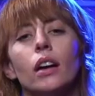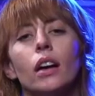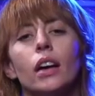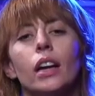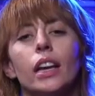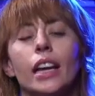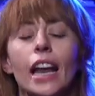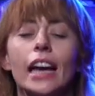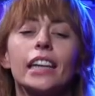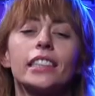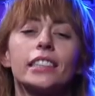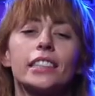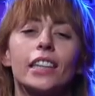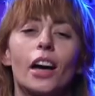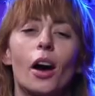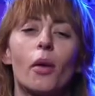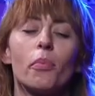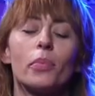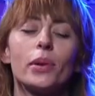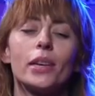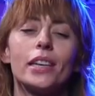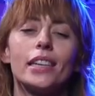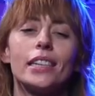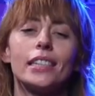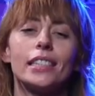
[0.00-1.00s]
Next
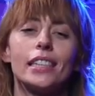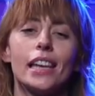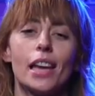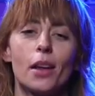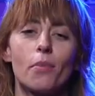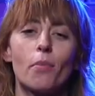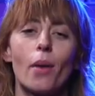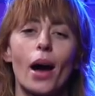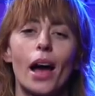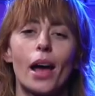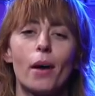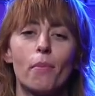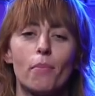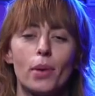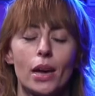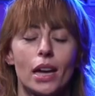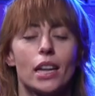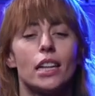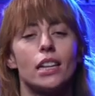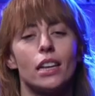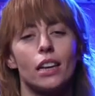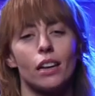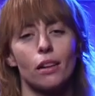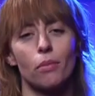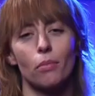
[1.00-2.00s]
up is In My
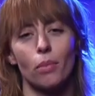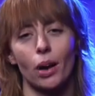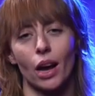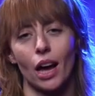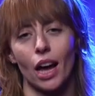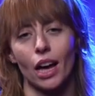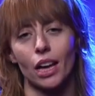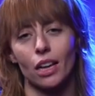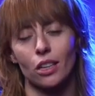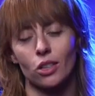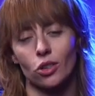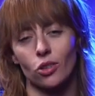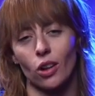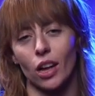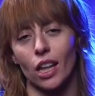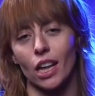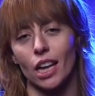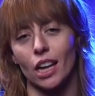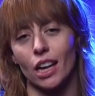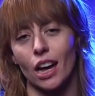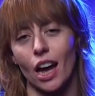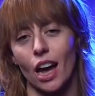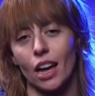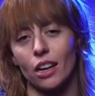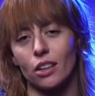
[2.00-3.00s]
Opinion by
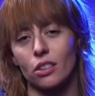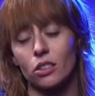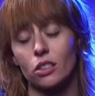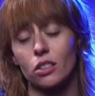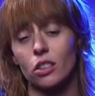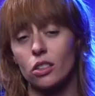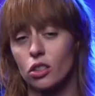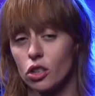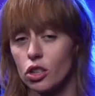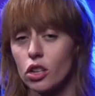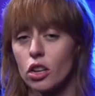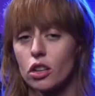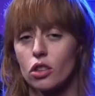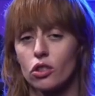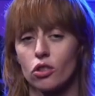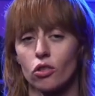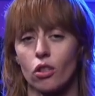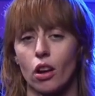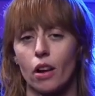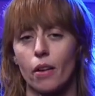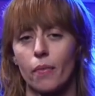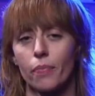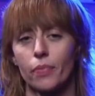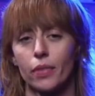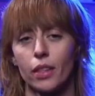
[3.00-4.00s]
Australian artist
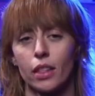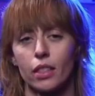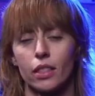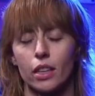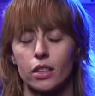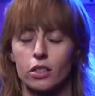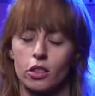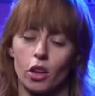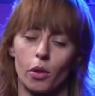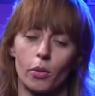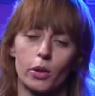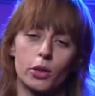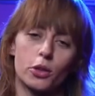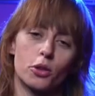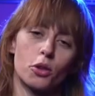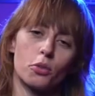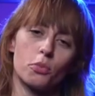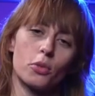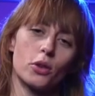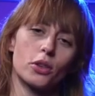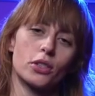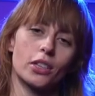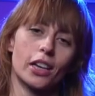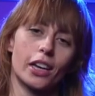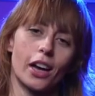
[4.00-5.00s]
Chitra. There's so much good
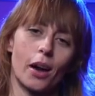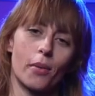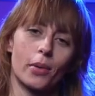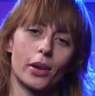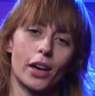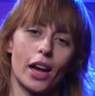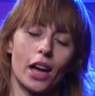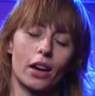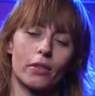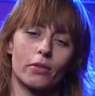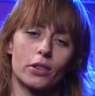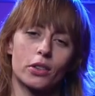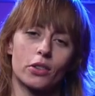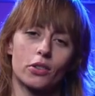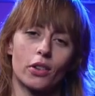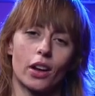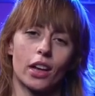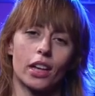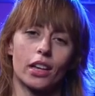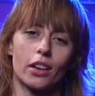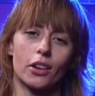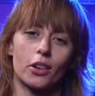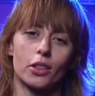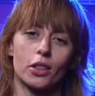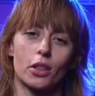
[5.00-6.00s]
music coming out of
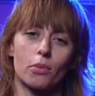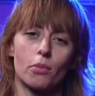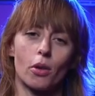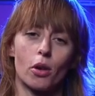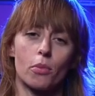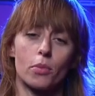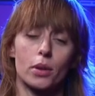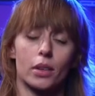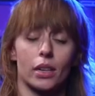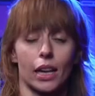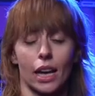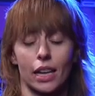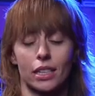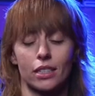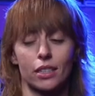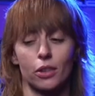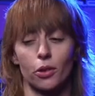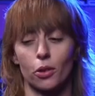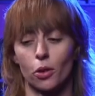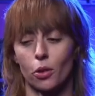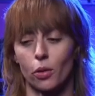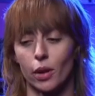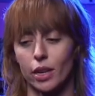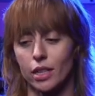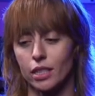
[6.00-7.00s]
Australia at the moment, as there
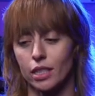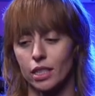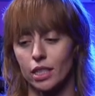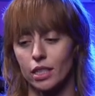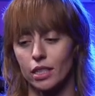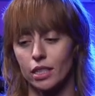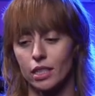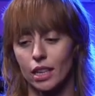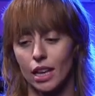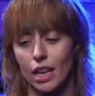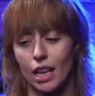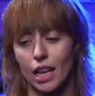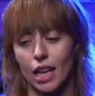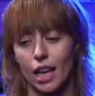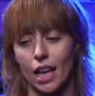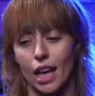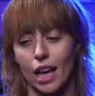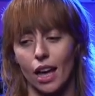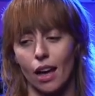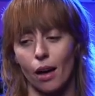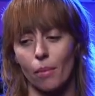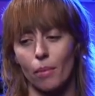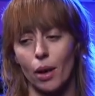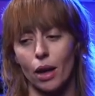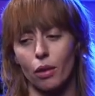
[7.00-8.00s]
always is.
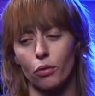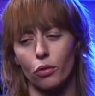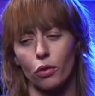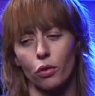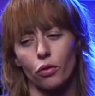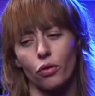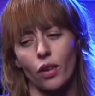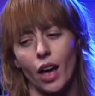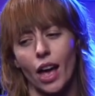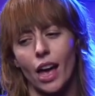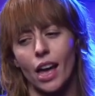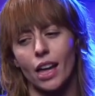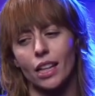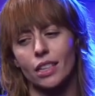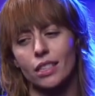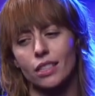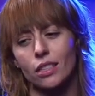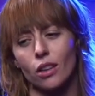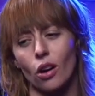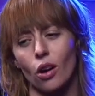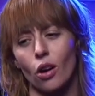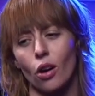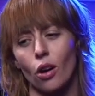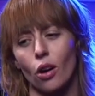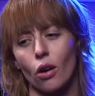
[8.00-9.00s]
And for fans
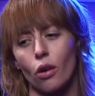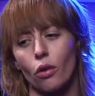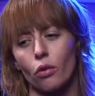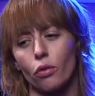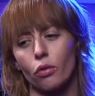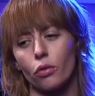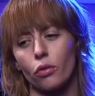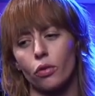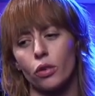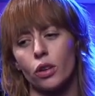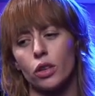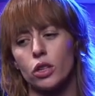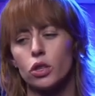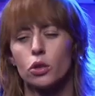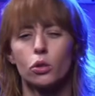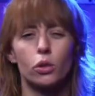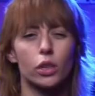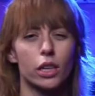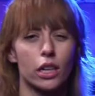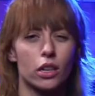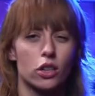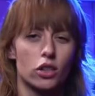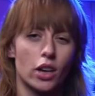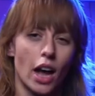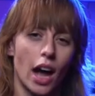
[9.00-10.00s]
of
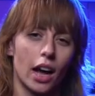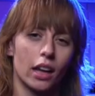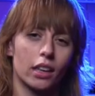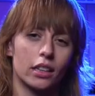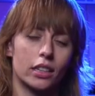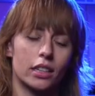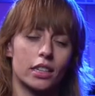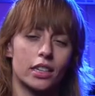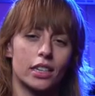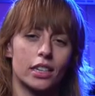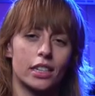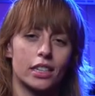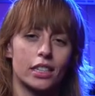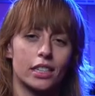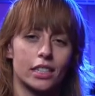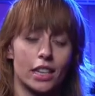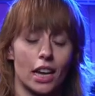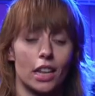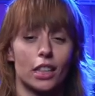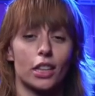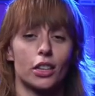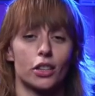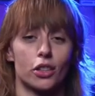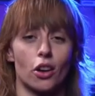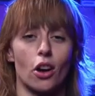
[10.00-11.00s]
Julia Jacklin and
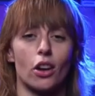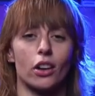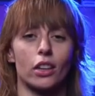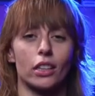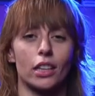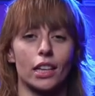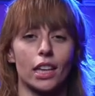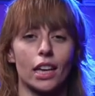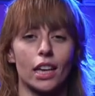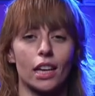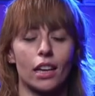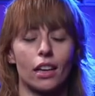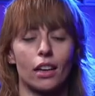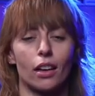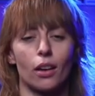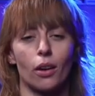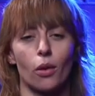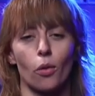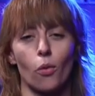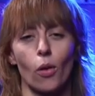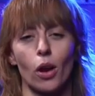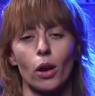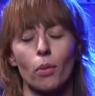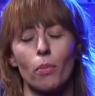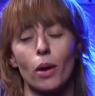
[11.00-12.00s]
Stella Donnelly,
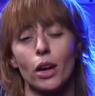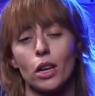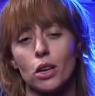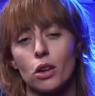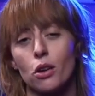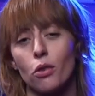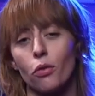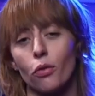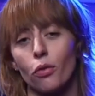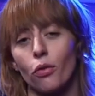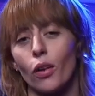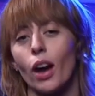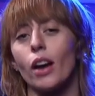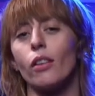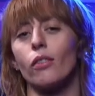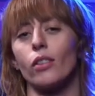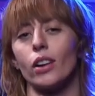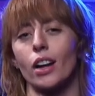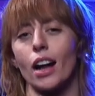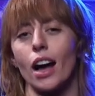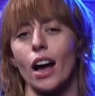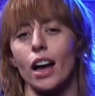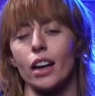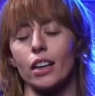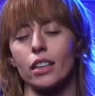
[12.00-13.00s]
one of my new favourite
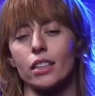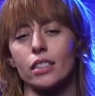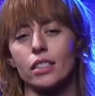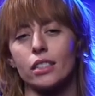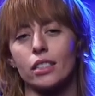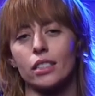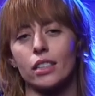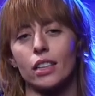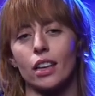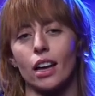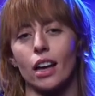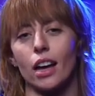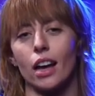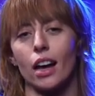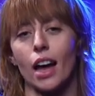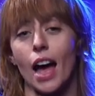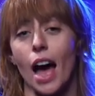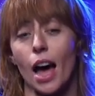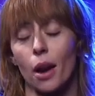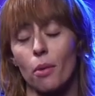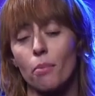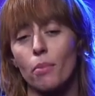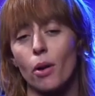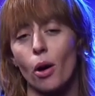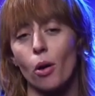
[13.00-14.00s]
artists out
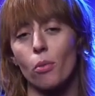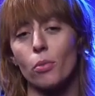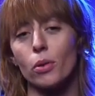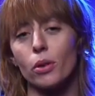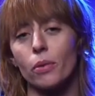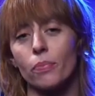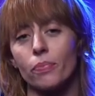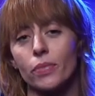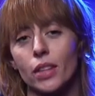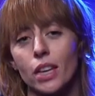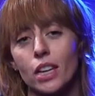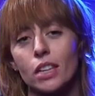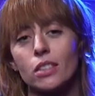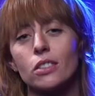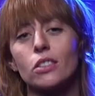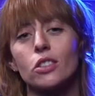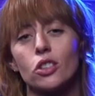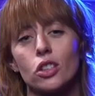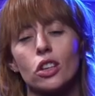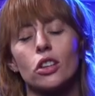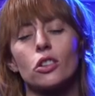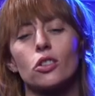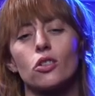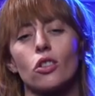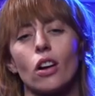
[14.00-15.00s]
of Melbourne is
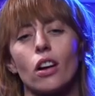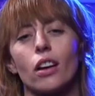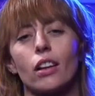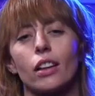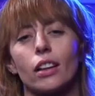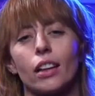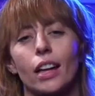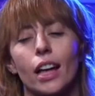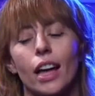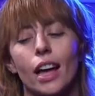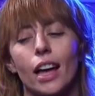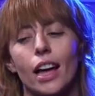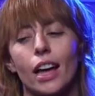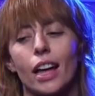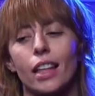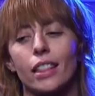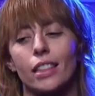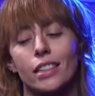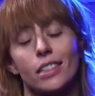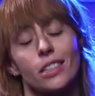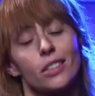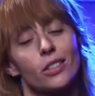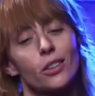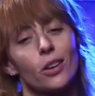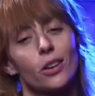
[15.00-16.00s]
Chitra, and
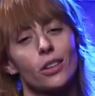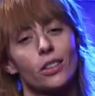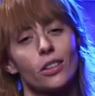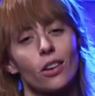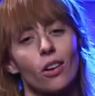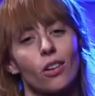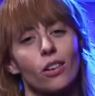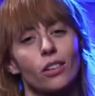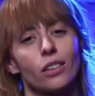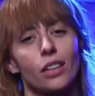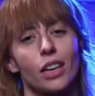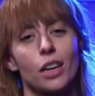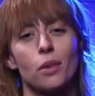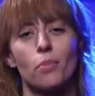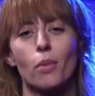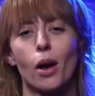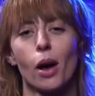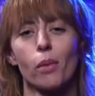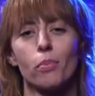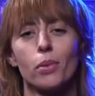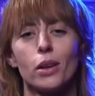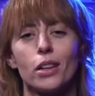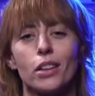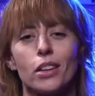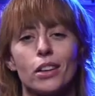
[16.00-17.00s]
this is her song, In My
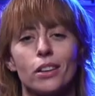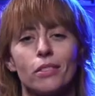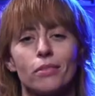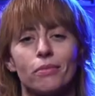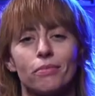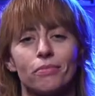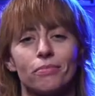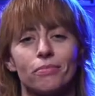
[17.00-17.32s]
Opinion.